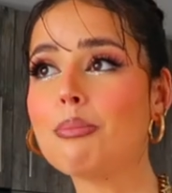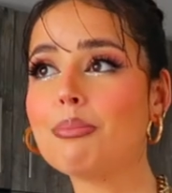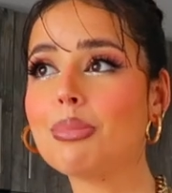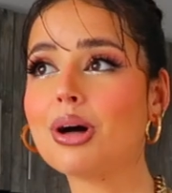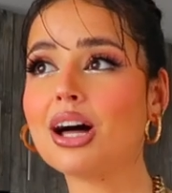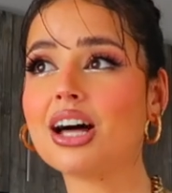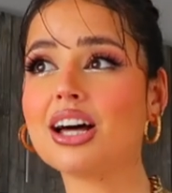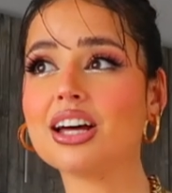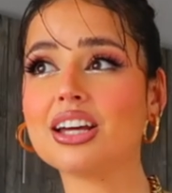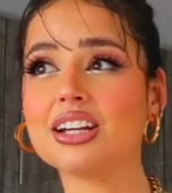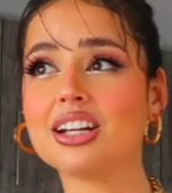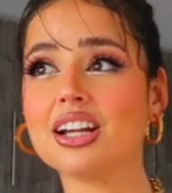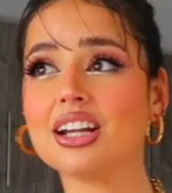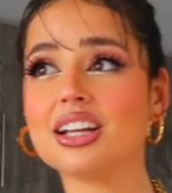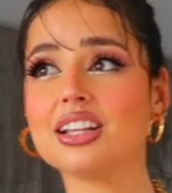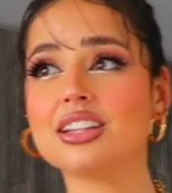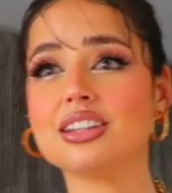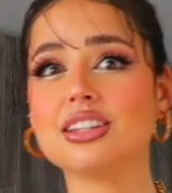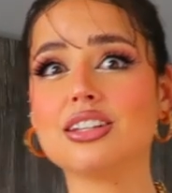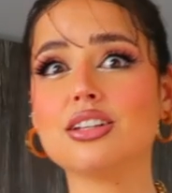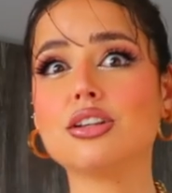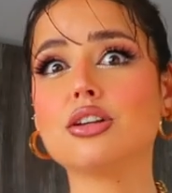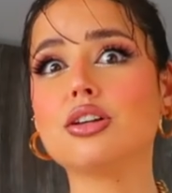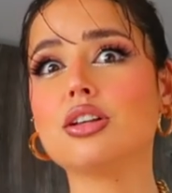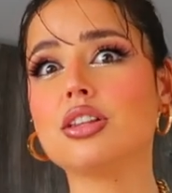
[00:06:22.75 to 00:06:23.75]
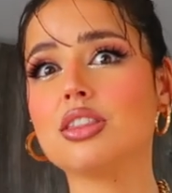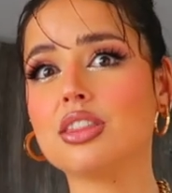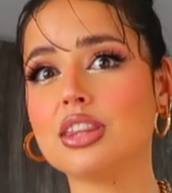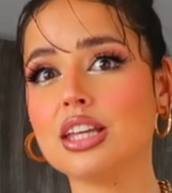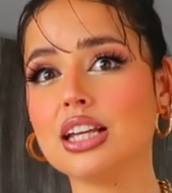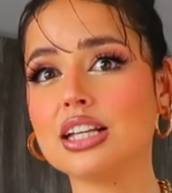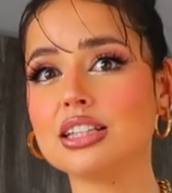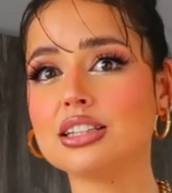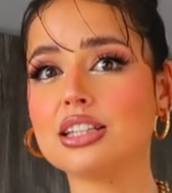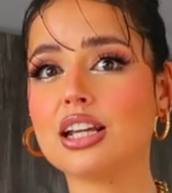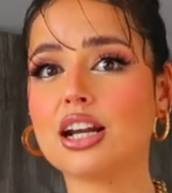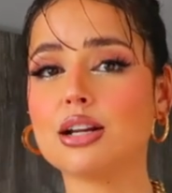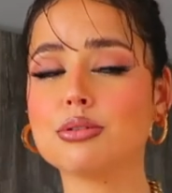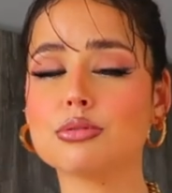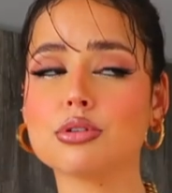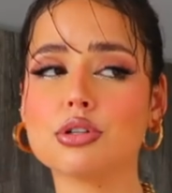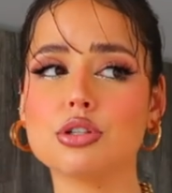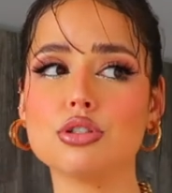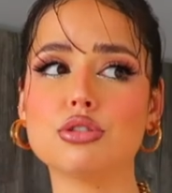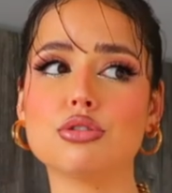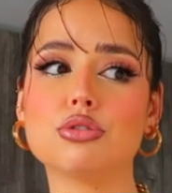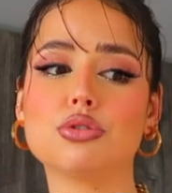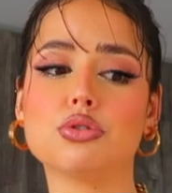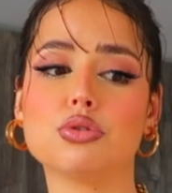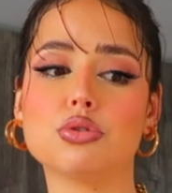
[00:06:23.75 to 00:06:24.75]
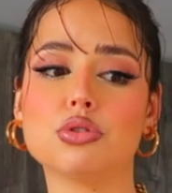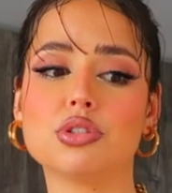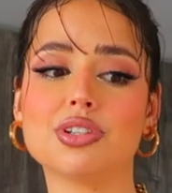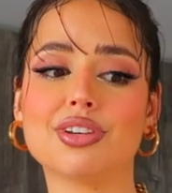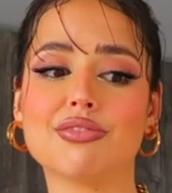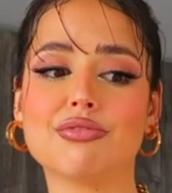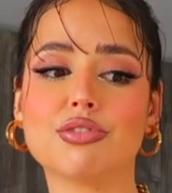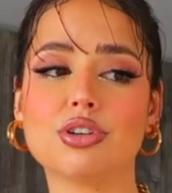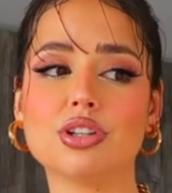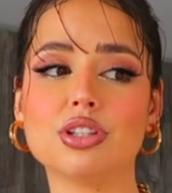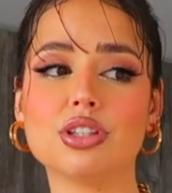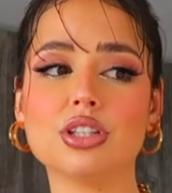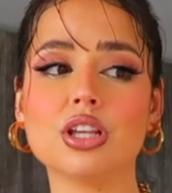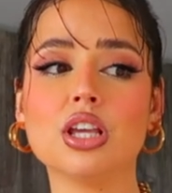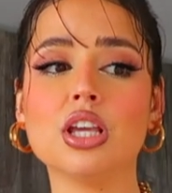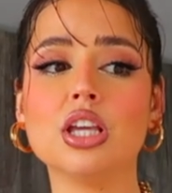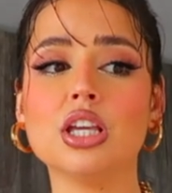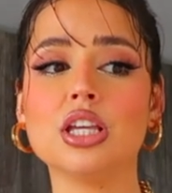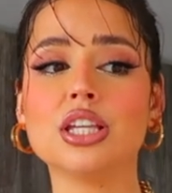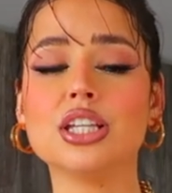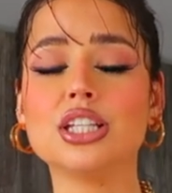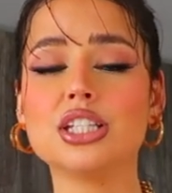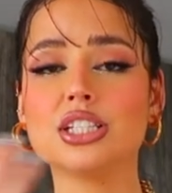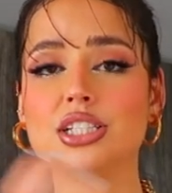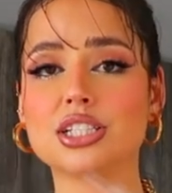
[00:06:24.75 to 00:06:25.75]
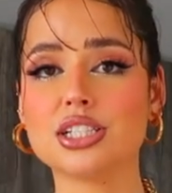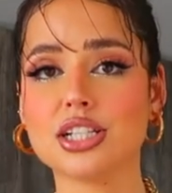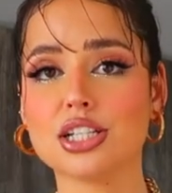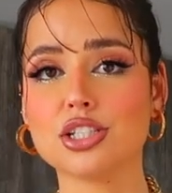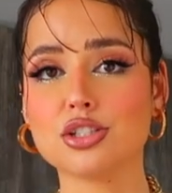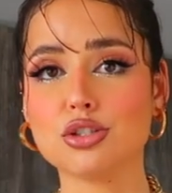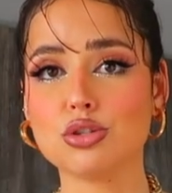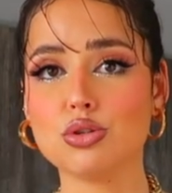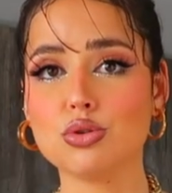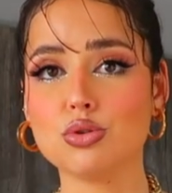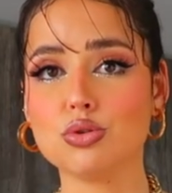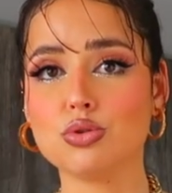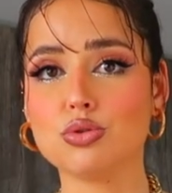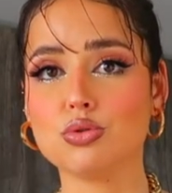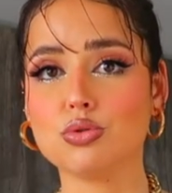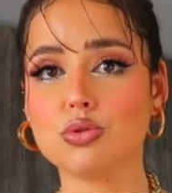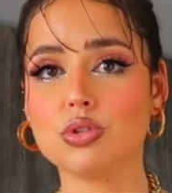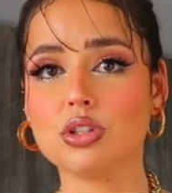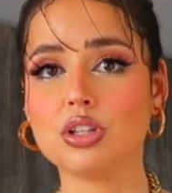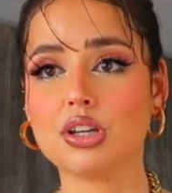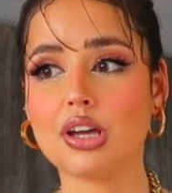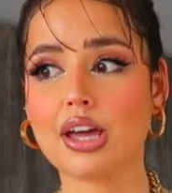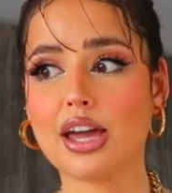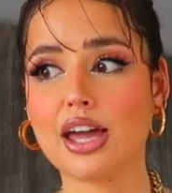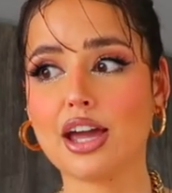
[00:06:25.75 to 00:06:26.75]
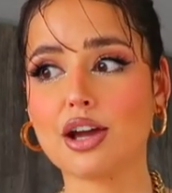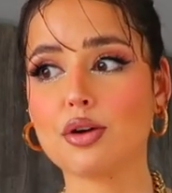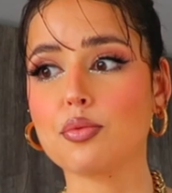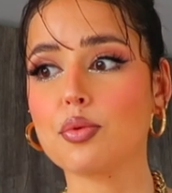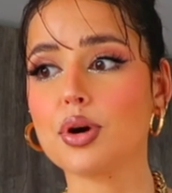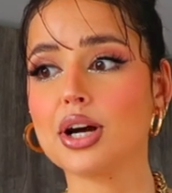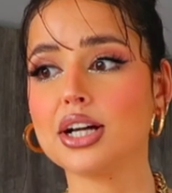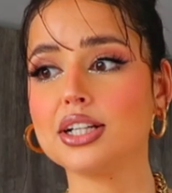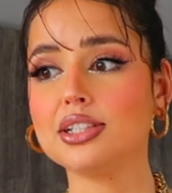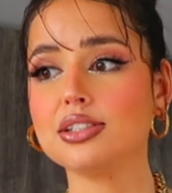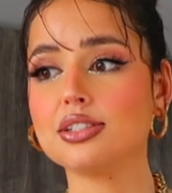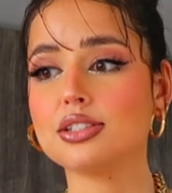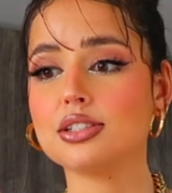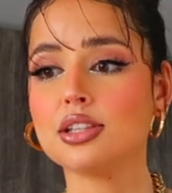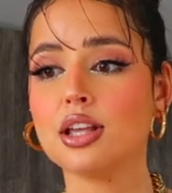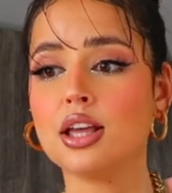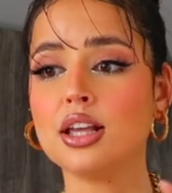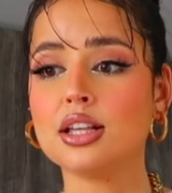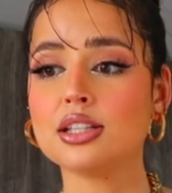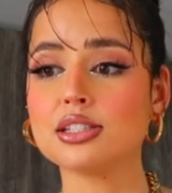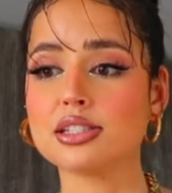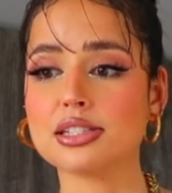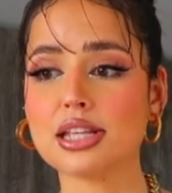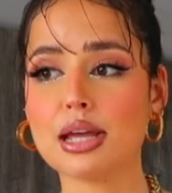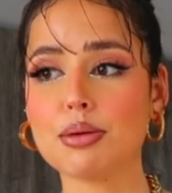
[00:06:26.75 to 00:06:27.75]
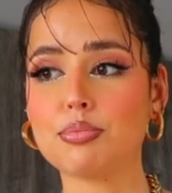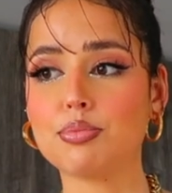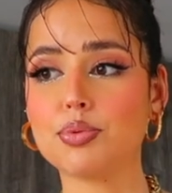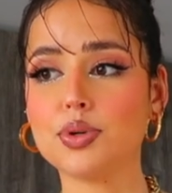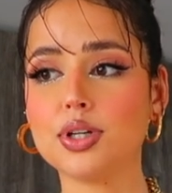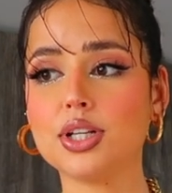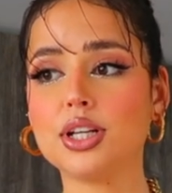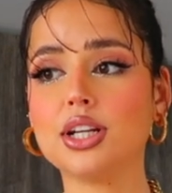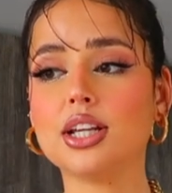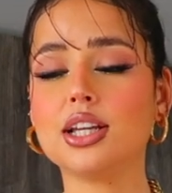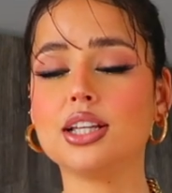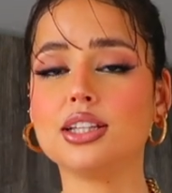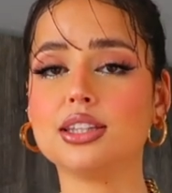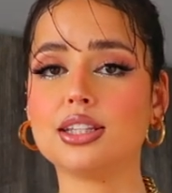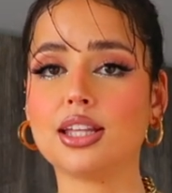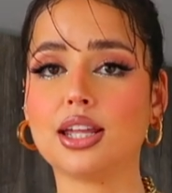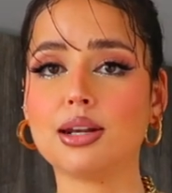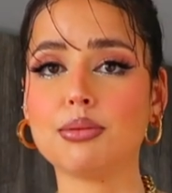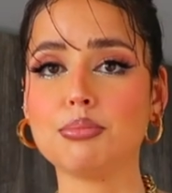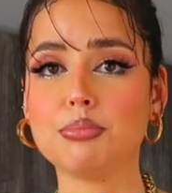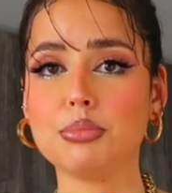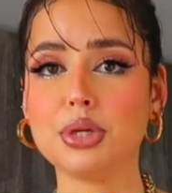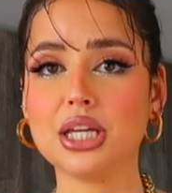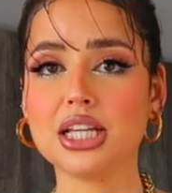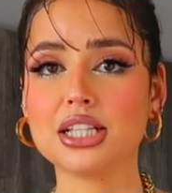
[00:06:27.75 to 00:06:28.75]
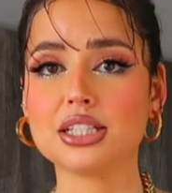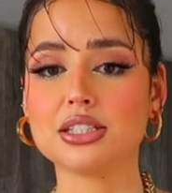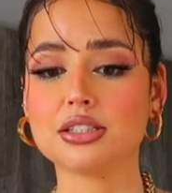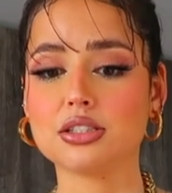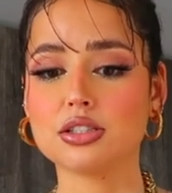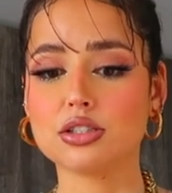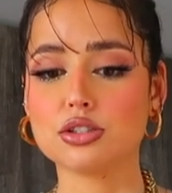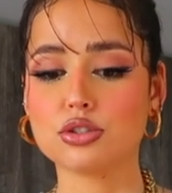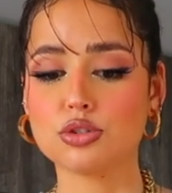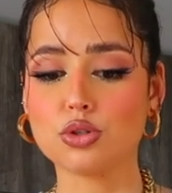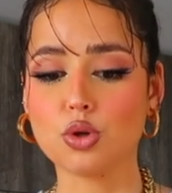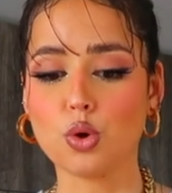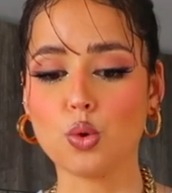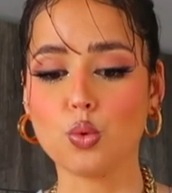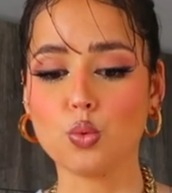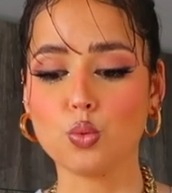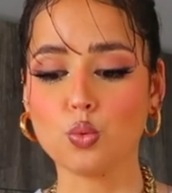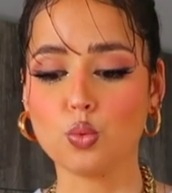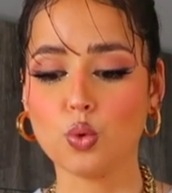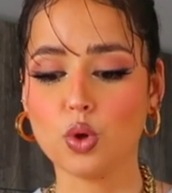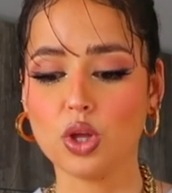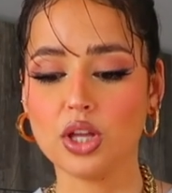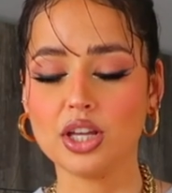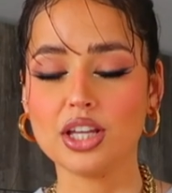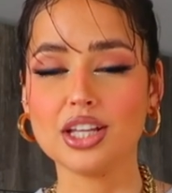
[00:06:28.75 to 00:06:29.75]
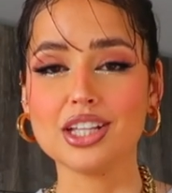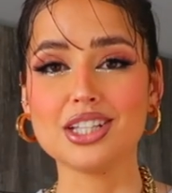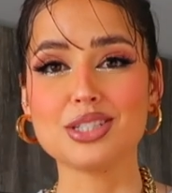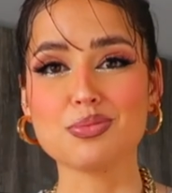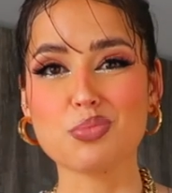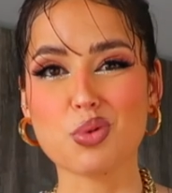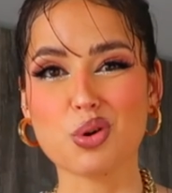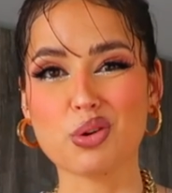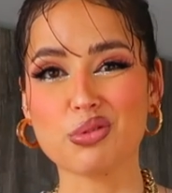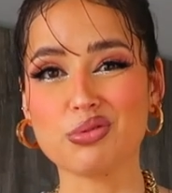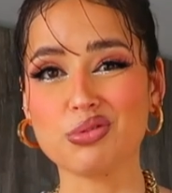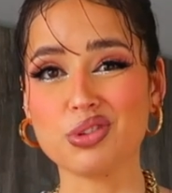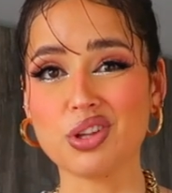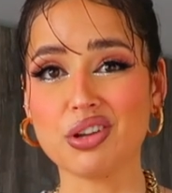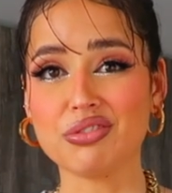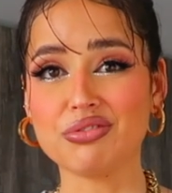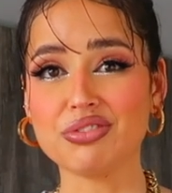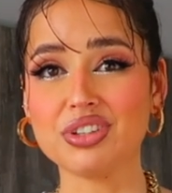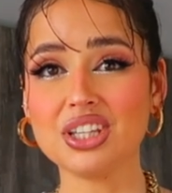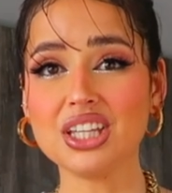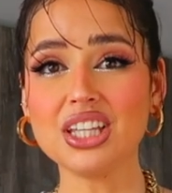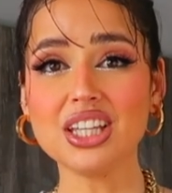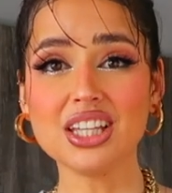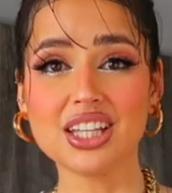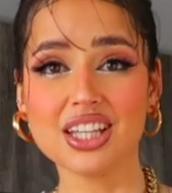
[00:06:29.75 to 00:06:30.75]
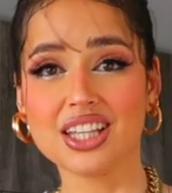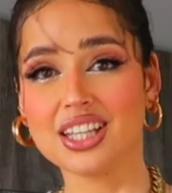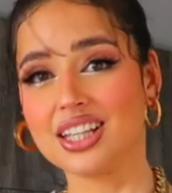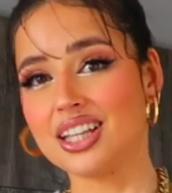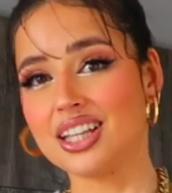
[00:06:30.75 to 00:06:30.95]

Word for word: But the thing that I'm going to do different is just to do the egg whites separate and then mix so it's more fluffy.